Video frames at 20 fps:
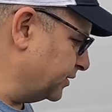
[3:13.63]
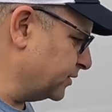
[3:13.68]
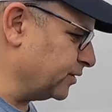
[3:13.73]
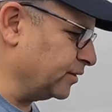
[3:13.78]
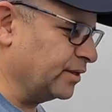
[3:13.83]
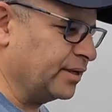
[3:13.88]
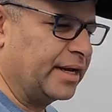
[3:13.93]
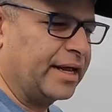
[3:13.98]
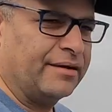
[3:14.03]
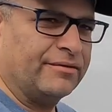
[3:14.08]
So
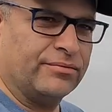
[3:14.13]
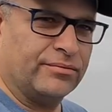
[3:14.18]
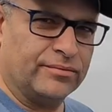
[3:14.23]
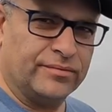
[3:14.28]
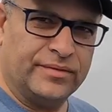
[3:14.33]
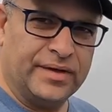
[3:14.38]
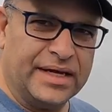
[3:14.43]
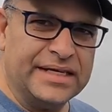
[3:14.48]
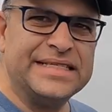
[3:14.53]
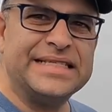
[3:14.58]
you're gonna have
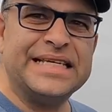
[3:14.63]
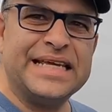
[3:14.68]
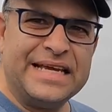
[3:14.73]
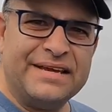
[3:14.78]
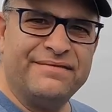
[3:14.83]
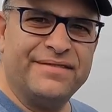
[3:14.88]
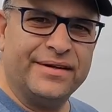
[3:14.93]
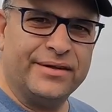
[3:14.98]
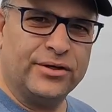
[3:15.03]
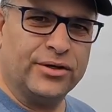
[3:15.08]
nice
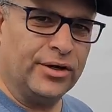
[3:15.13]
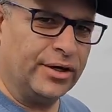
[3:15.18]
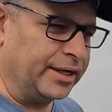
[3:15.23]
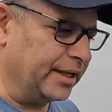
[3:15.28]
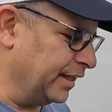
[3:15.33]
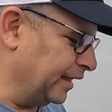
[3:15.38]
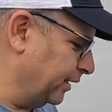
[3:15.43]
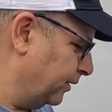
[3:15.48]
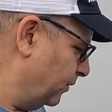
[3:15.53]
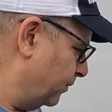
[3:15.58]
even
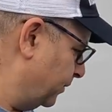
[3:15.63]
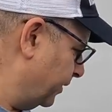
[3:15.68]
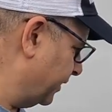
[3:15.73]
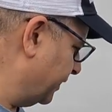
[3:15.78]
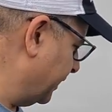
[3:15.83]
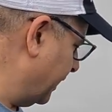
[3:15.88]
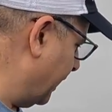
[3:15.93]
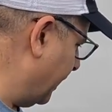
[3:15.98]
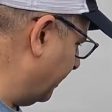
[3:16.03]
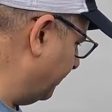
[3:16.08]
cooking with
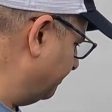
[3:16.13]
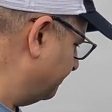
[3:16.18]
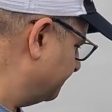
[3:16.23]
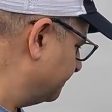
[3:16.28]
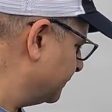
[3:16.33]
that.